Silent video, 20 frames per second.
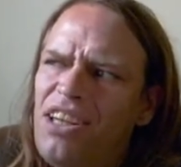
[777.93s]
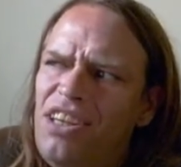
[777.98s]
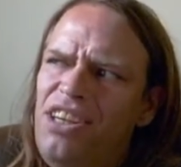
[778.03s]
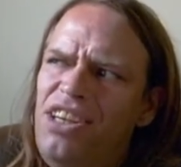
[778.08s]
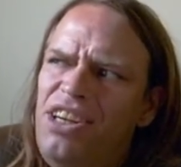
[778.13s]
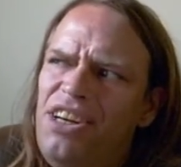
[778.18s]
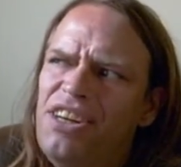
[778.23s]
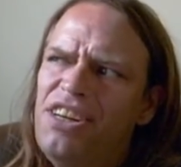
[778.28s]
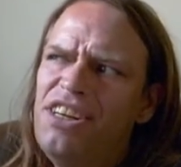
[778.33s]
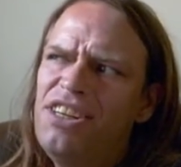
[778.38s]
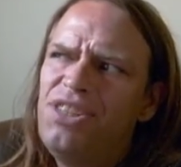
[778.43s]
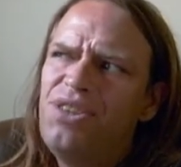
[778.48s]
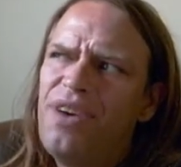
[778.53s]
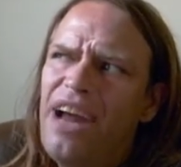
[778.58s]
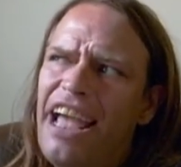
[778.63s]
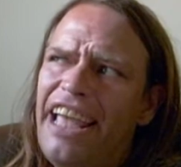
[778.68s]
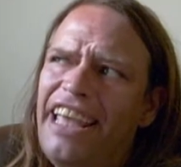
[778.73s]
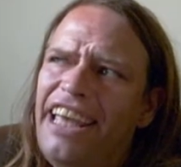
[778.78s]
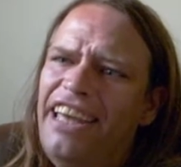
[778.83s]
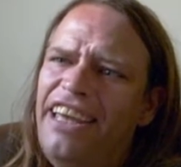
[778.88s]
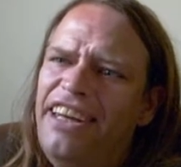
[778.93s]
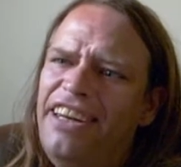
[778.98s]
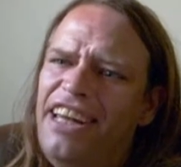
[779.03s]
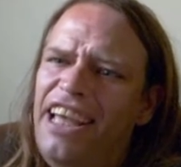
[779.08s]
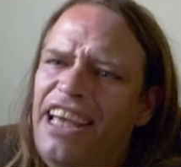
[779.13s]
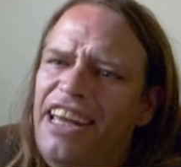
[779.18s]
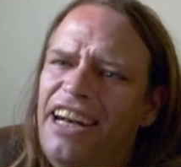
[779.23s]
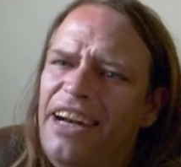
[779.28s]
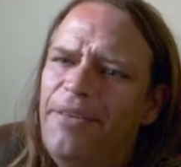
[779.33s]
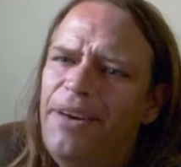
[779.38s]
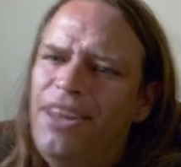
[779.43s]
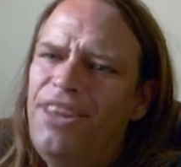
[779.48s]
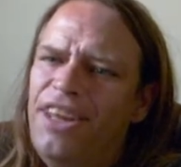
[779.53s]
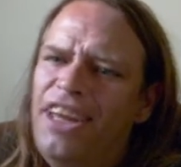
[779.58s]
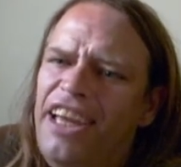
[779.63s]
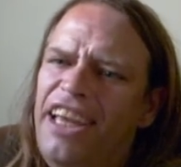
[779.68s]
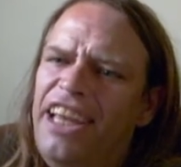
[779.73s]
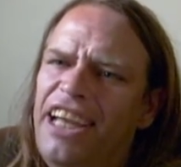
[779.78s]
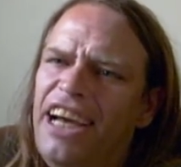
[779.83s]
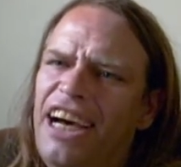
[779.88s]
your dragon and
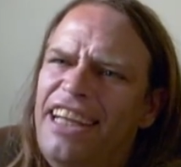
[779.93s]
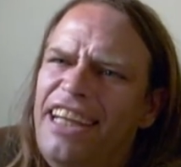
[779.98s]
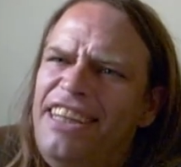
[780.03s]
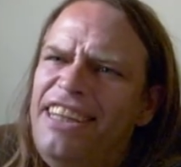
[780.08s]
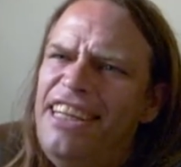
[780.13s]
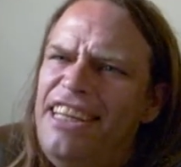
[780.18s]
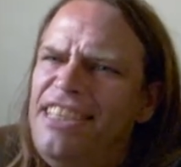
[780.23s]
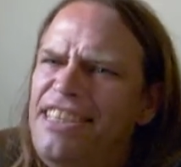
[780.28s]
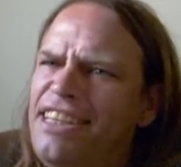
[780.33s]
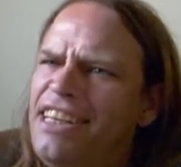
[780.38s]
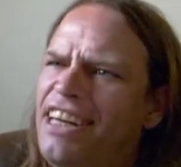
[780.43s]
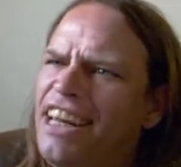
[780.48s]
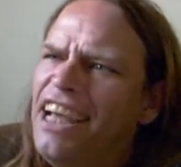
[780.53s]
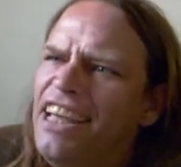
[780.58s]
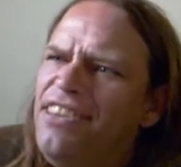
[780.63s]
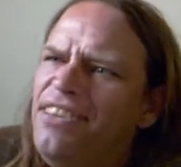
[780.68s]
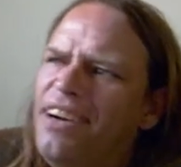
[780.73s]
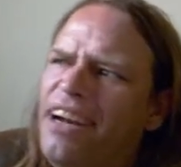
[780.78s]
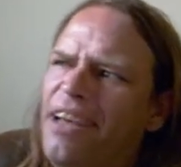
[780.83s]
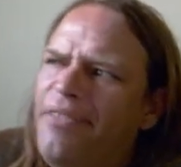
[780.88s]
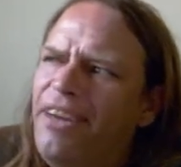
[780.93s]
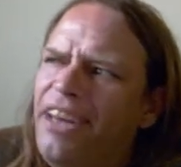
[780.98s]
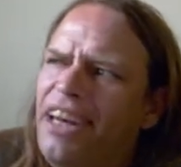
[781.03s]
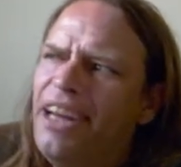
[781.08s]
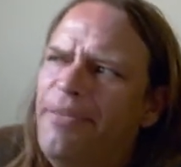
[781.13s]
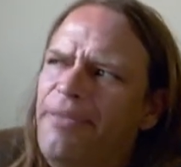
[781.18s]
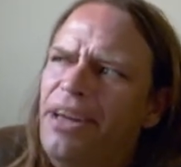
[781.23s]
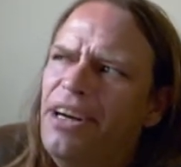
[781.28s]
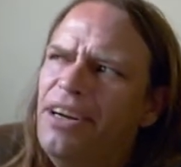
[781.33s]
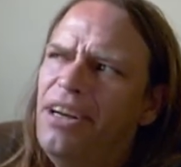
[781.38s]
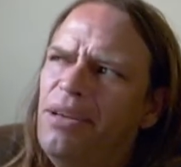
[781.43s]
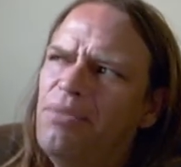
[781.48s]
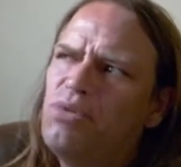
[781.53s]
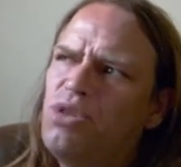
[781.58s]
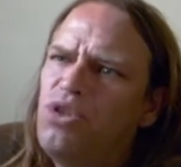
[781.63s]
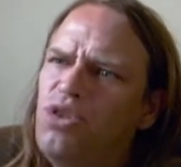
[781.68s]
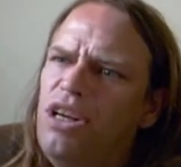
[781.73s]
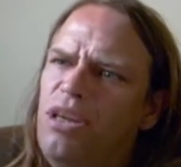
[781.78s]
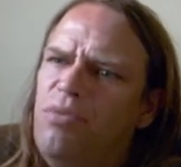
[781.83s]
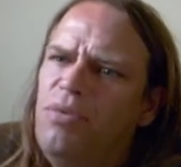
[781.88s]
everything. I think tonight they're having Nightmare on Elm
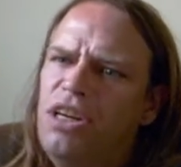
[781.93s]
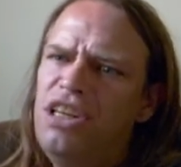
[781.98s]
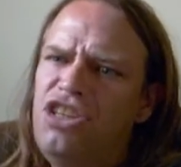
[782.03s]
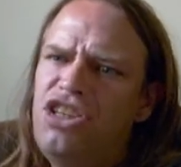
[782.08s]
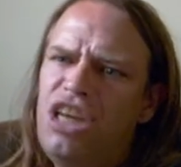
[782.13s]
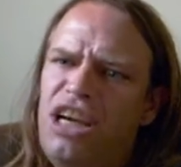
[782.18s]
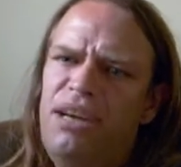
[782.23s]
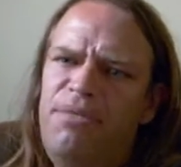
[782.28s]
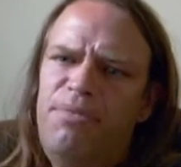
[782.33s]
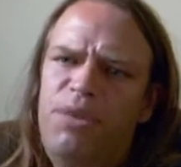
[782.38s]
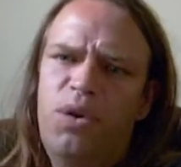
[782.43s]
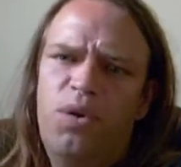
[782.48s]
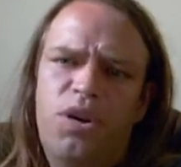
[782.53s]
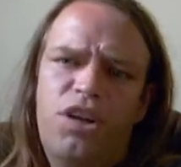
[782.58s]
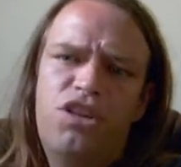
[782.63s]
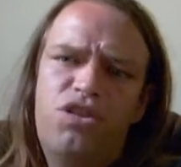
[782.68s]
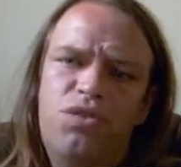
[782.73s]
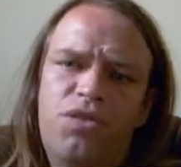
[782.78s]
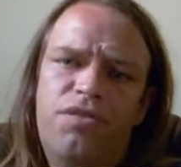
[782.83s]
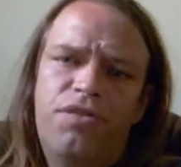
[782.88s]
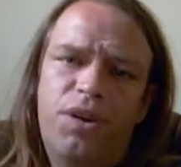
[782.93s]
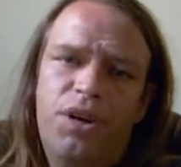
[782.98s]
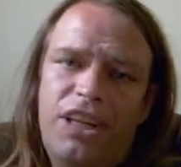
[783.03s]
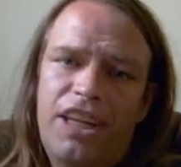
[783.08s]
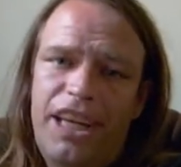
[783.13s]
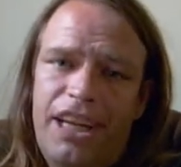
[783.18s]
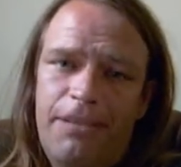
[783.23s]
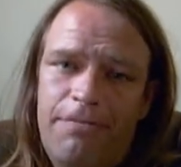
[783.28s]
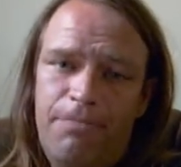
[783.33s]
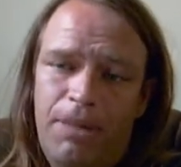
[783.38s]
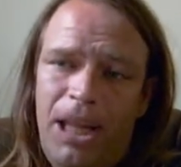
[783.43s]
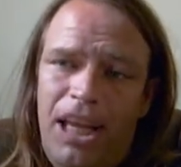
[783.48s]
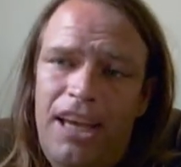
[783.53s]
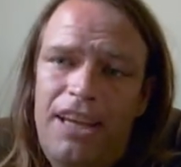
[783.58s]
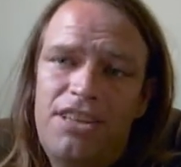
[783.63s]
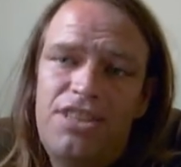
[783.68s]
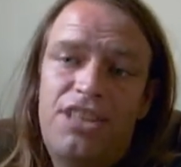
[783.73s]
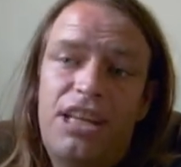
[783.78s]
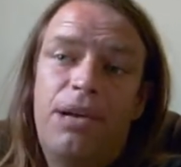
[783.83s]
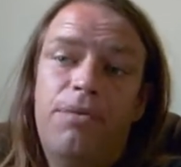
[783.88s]
Street, which I'm going to avoid like a plague because